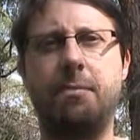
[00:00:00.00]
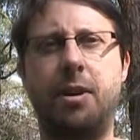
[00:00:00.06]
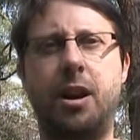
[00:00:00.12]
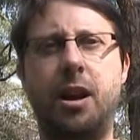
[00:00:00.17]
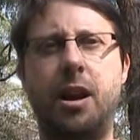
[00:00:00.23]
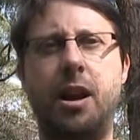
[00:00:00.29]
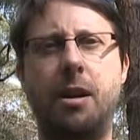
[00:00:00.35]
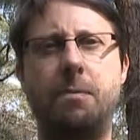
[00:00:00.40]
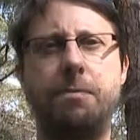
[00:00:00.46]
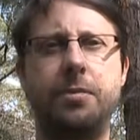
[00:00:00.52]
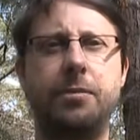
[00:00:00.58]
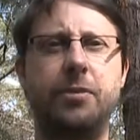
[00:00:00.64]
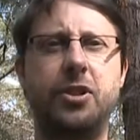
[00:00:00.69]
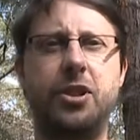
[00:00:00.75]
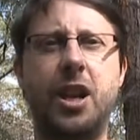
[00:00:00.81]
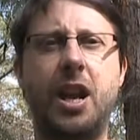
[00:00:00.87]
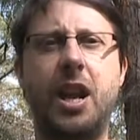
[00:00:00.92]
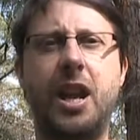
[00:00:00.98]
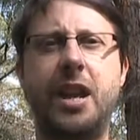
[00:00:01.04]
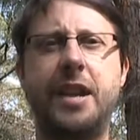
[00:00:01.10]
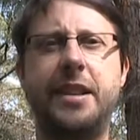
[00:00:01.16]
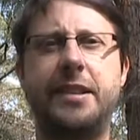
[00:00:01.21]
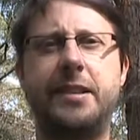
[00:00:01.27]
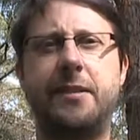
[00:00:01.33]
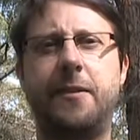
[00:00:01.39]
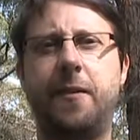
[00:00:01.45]
hop,
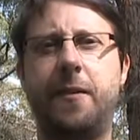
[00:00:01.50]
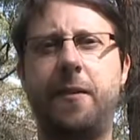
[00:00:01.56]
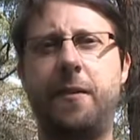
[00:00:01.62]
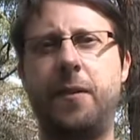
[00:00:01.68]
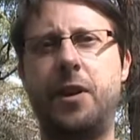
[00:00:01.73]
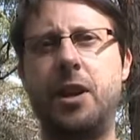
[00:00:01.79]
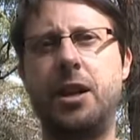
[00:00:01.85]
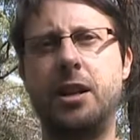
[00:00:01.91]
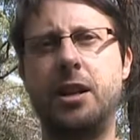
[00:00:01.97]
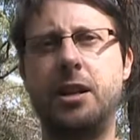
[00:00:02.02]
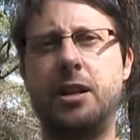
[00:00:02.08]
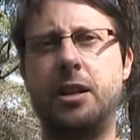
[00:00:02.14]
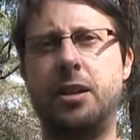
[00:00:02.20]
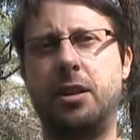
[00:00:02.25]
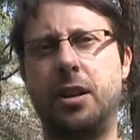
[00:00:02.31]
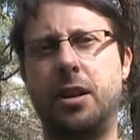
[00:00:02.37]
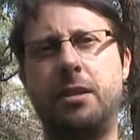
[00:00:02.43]
jazz, funk,